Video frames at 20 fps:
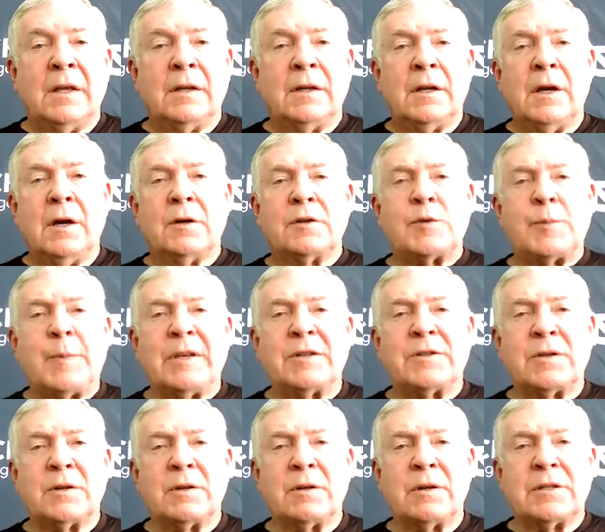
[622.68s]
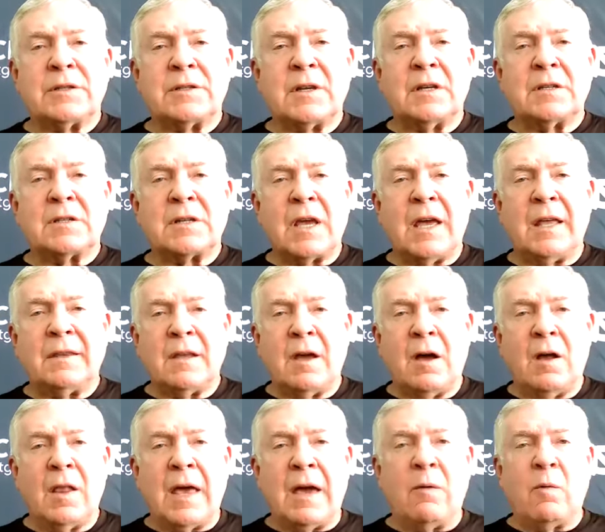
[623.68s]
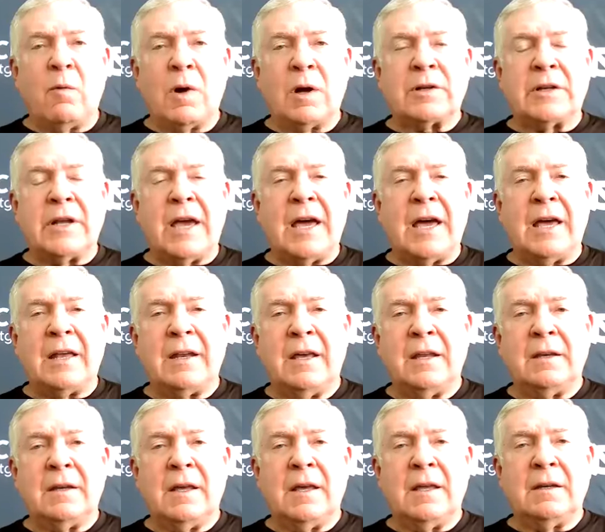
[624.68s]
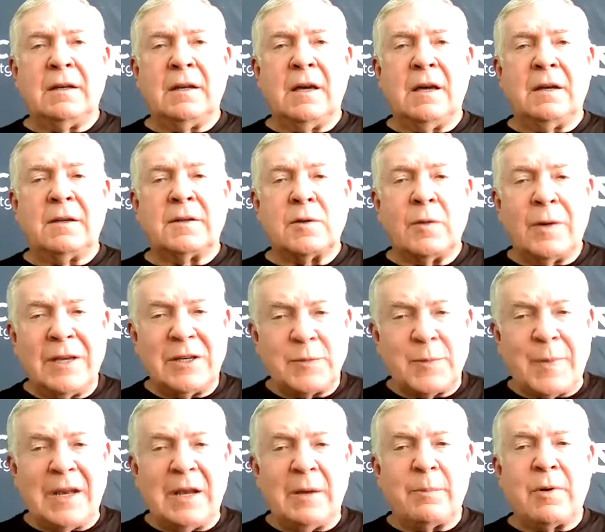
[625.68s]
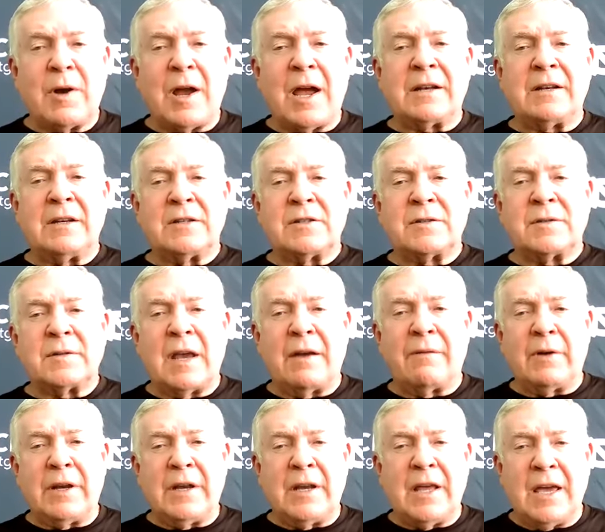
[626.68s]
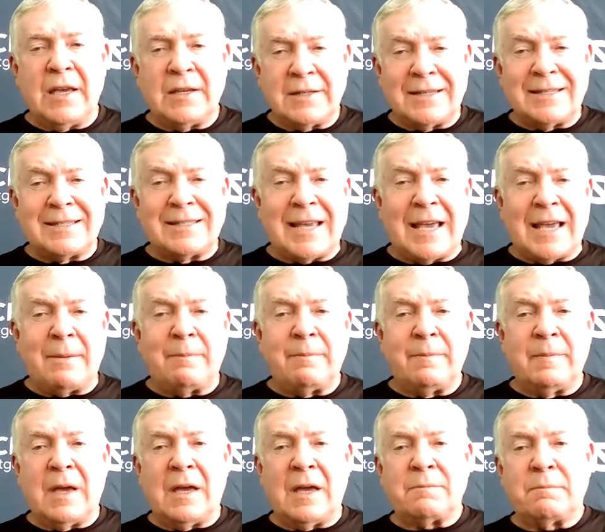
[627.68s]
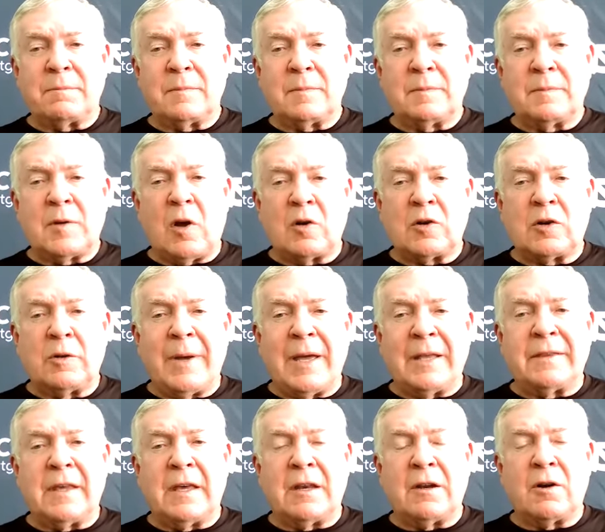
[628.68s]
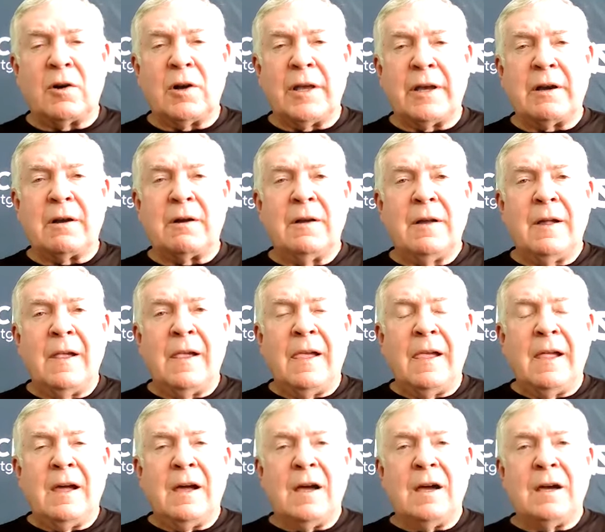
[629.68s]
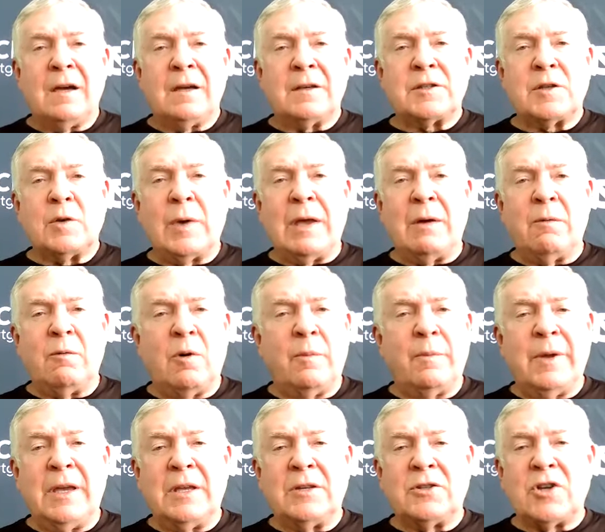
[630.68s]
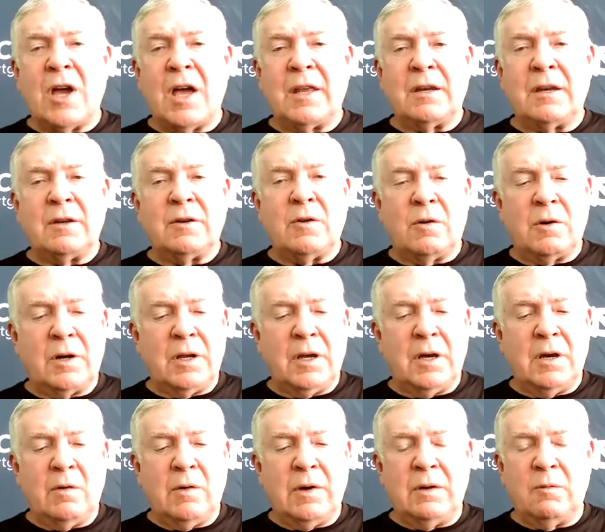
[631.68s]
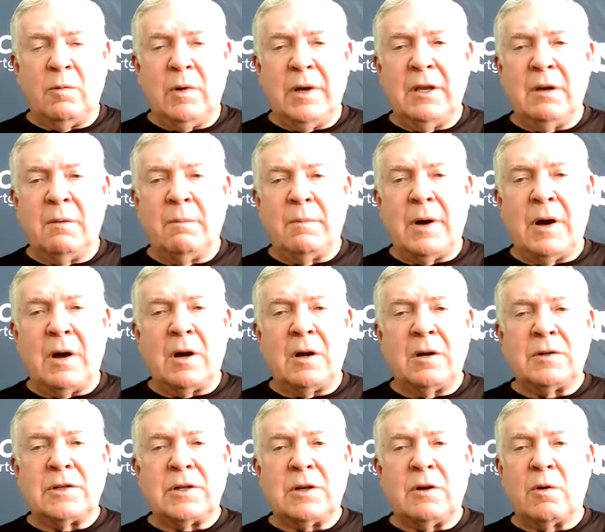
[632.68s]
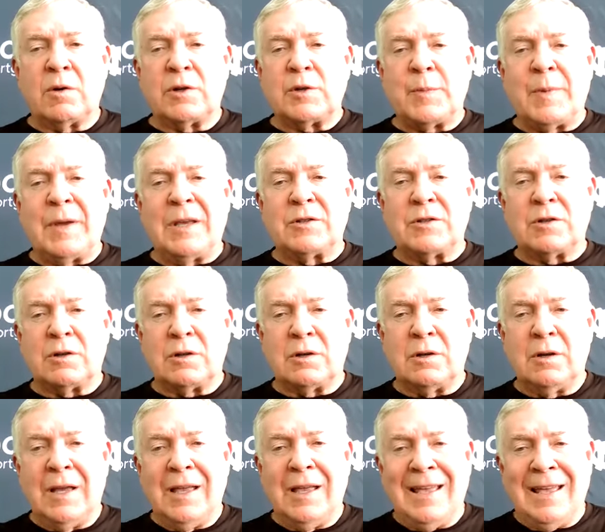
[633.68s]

No, Spencer has gotten all that worked out. And so he's been at practice every day since I talked about that earlier. So it will be John Adorno and William Barnes or Spencer,